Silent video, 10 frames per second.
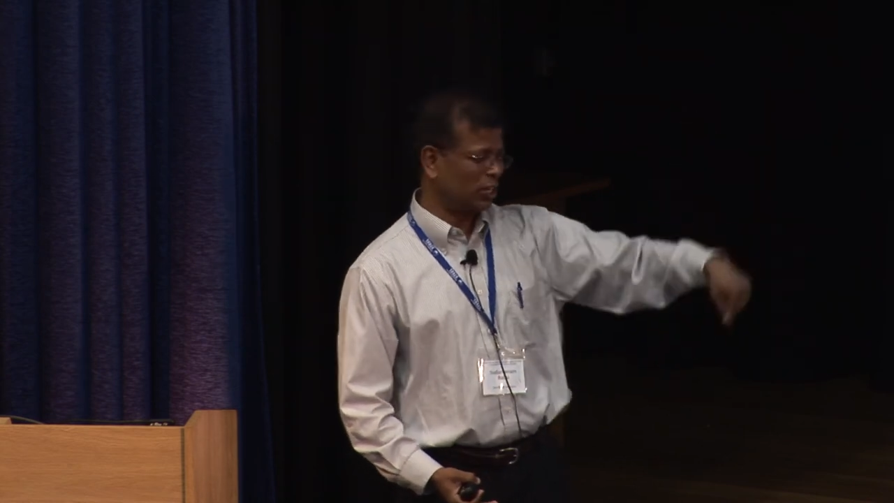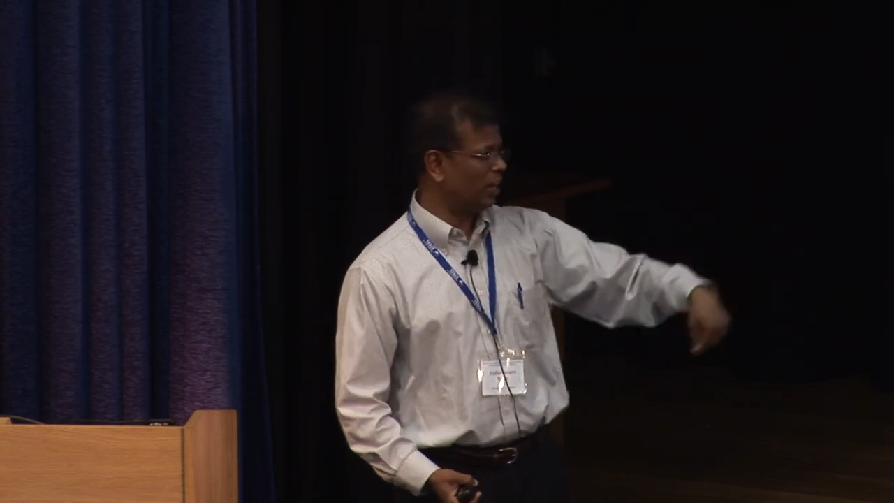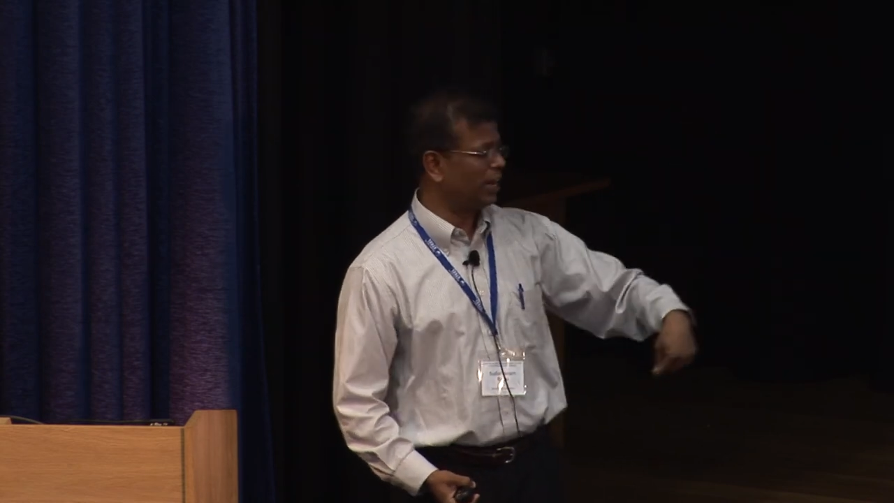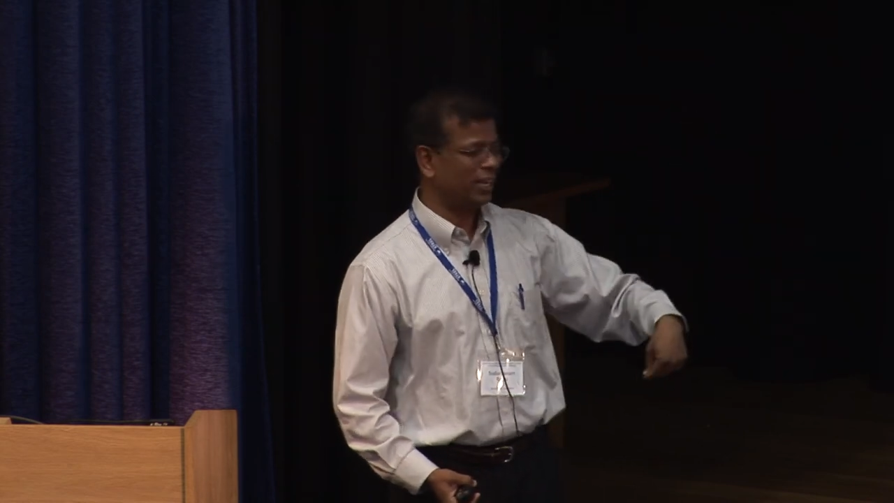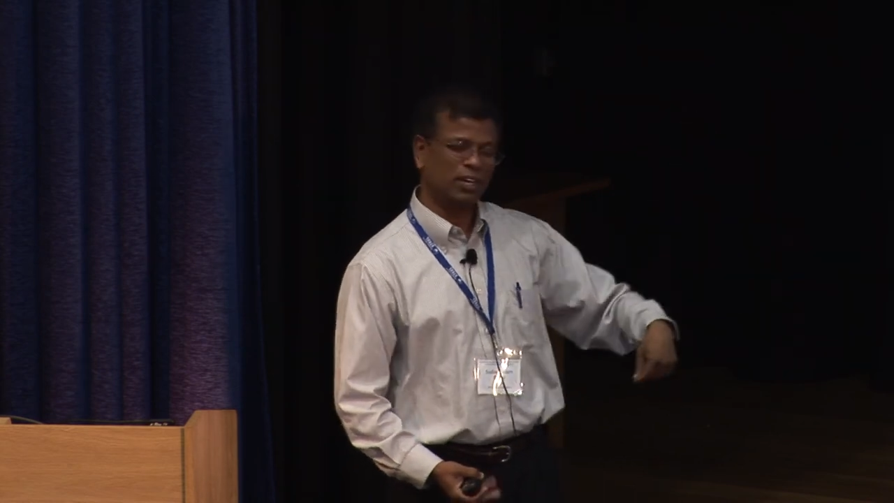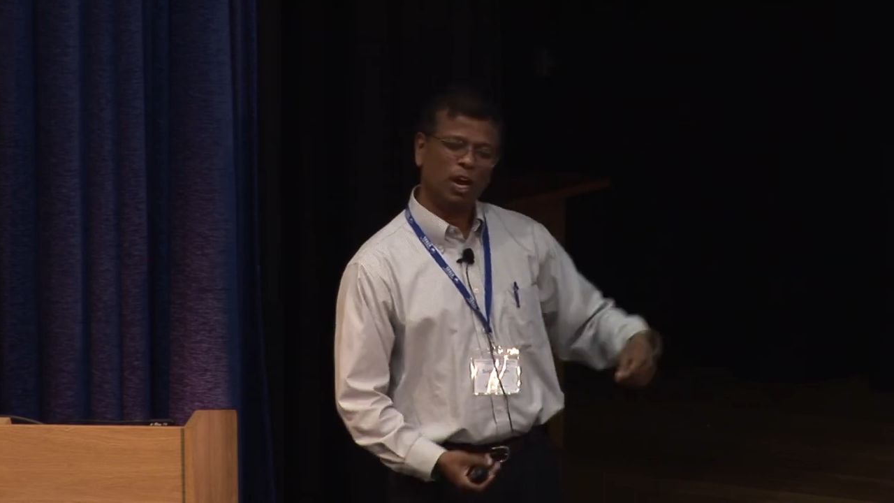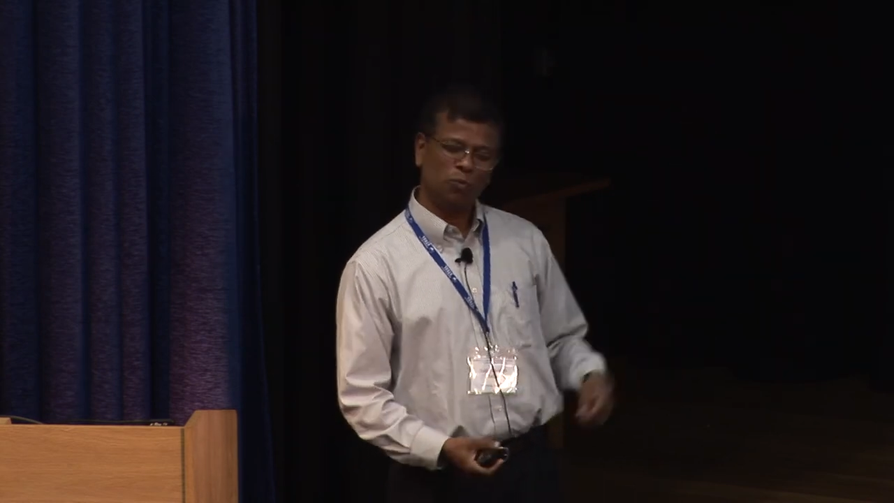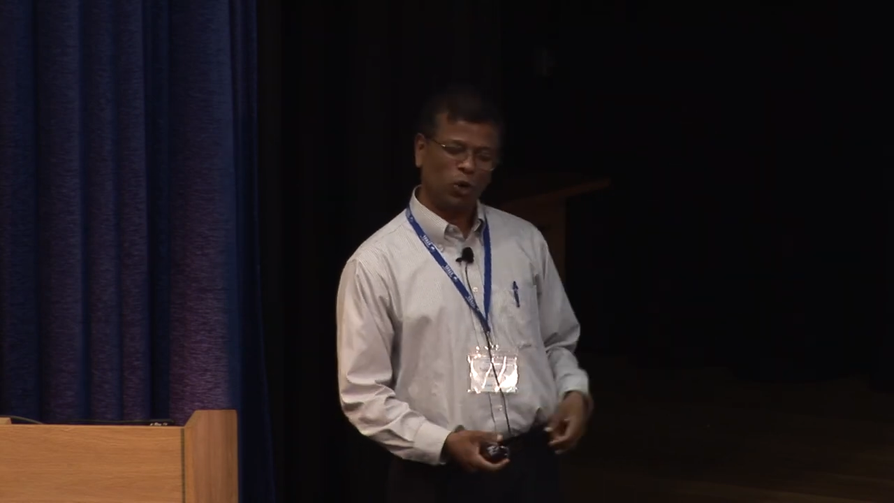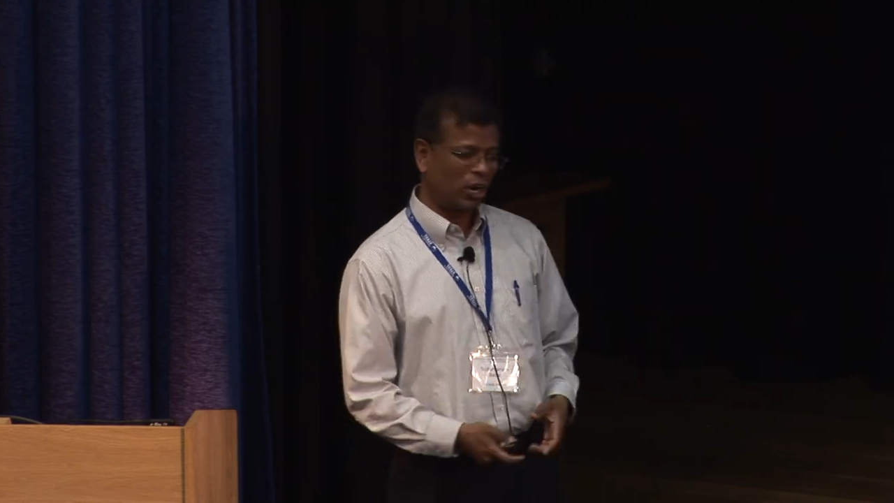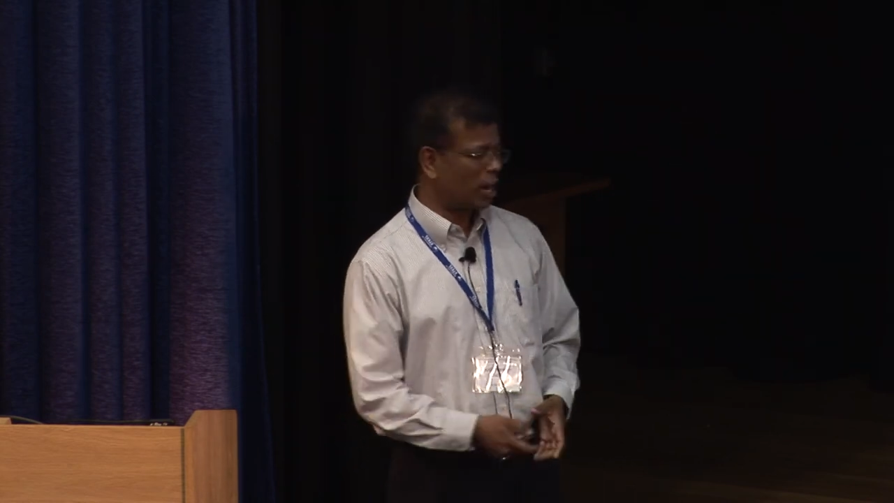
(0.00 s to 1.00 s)
actually takes a
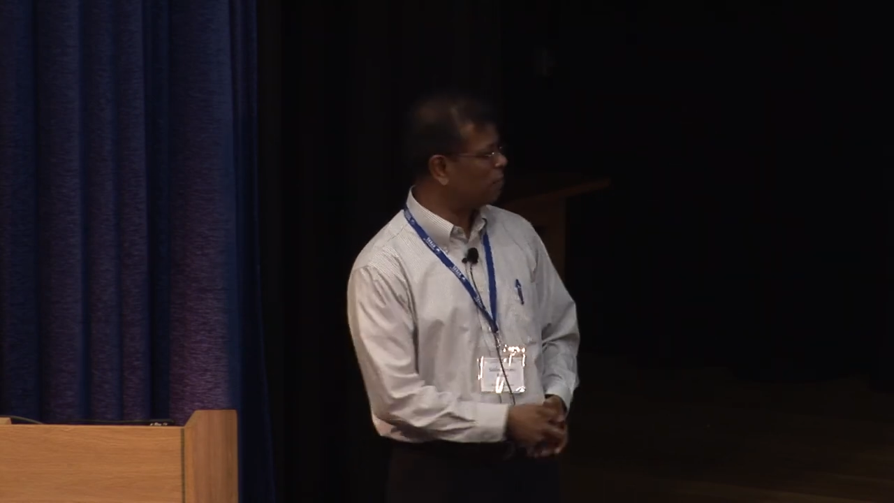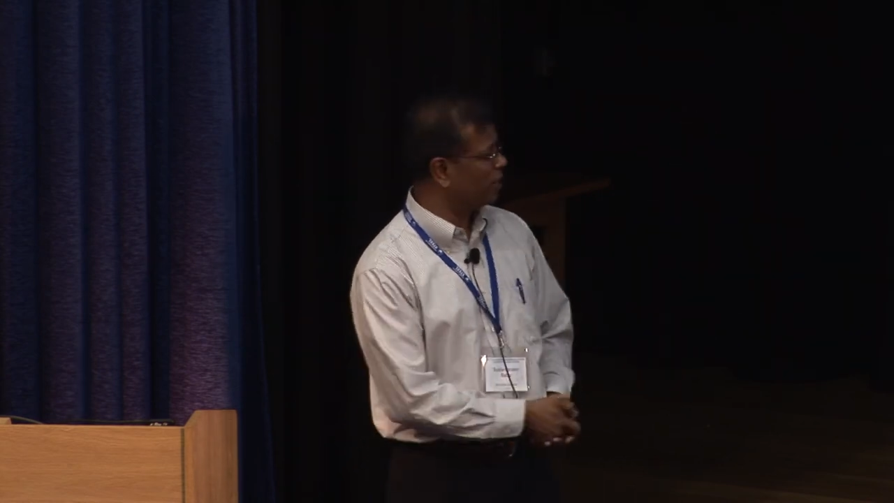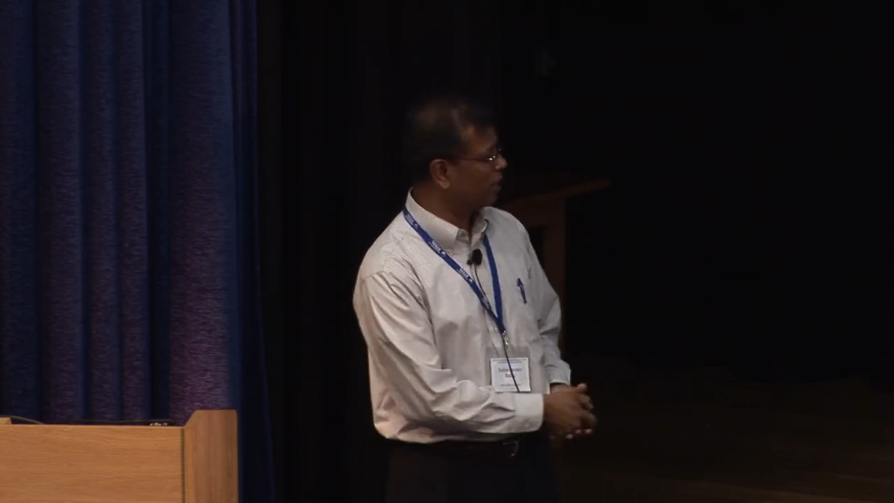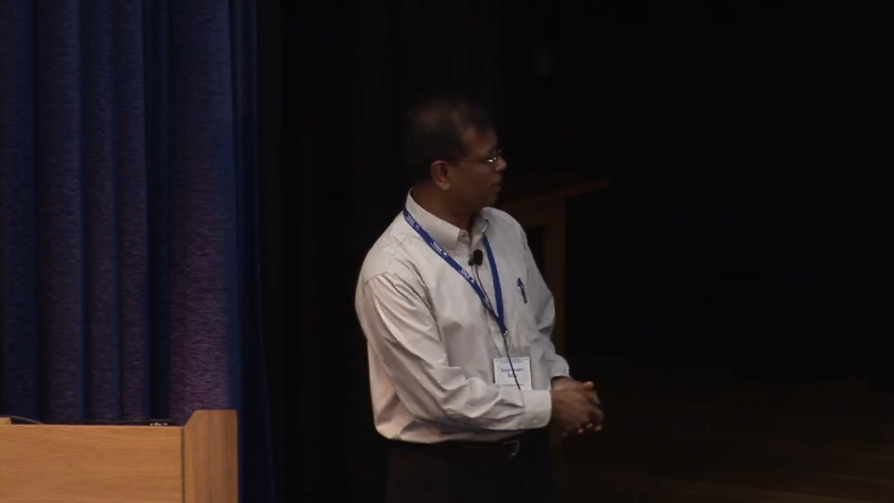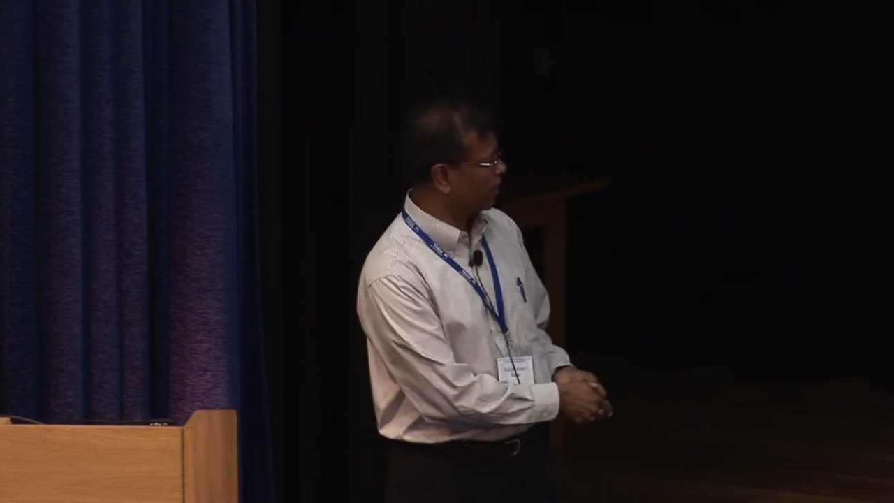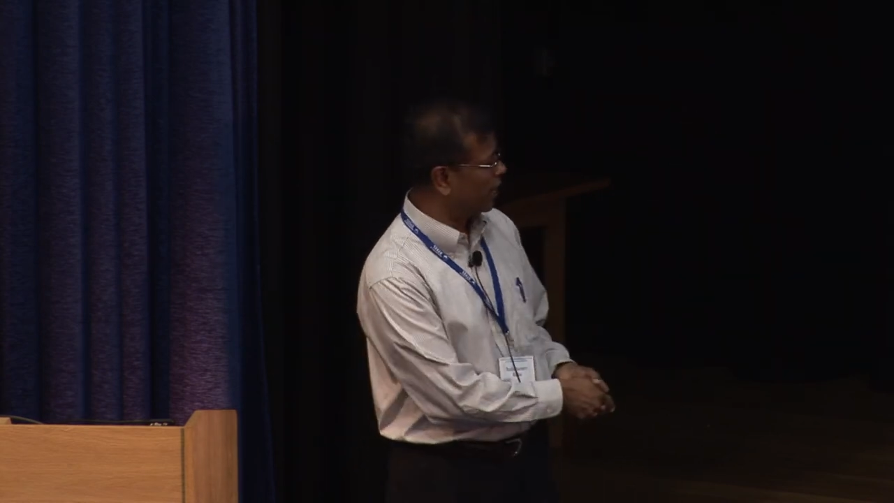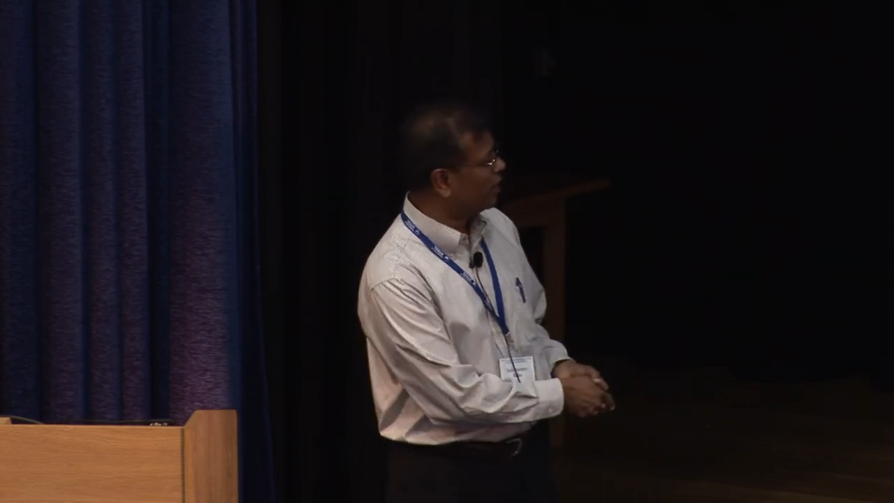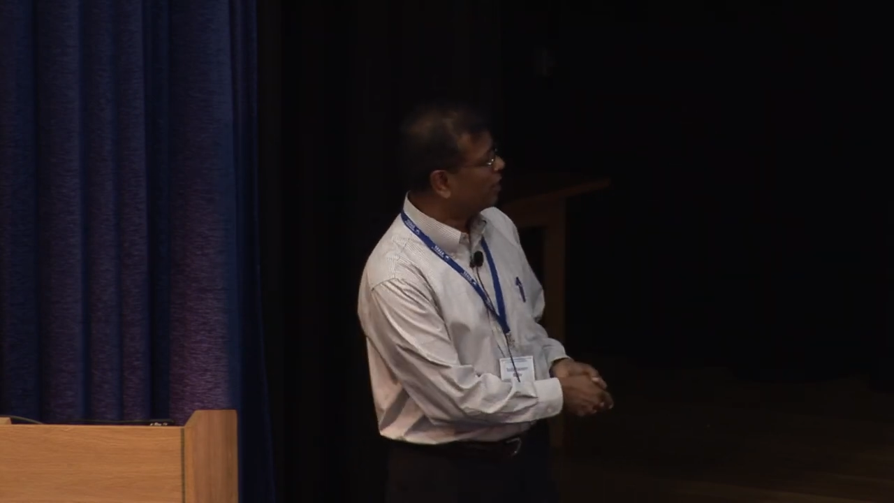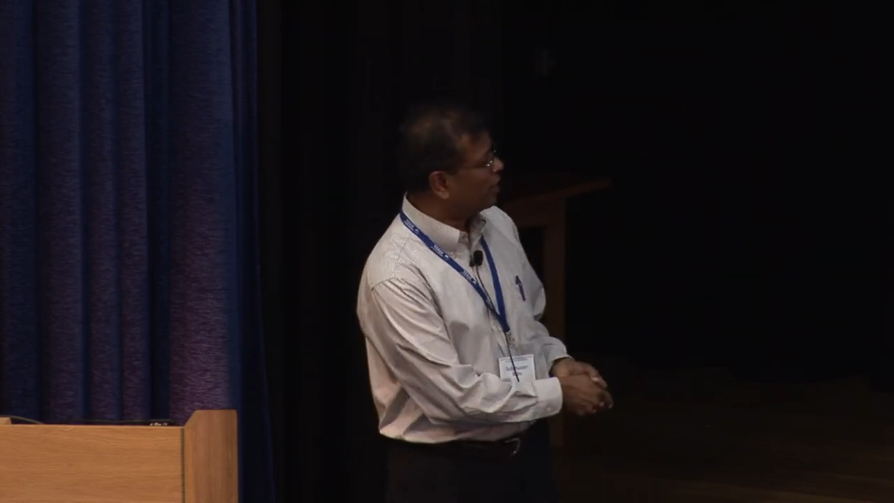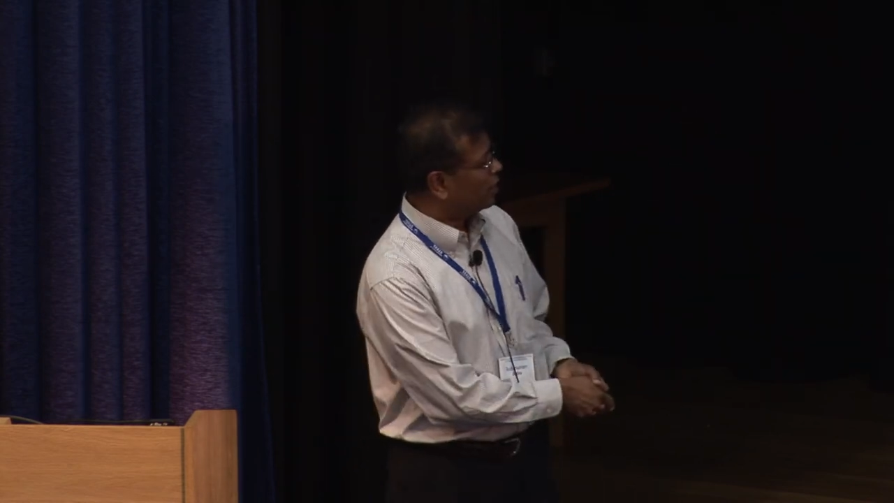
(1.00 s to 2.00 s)
lot more carbon into it.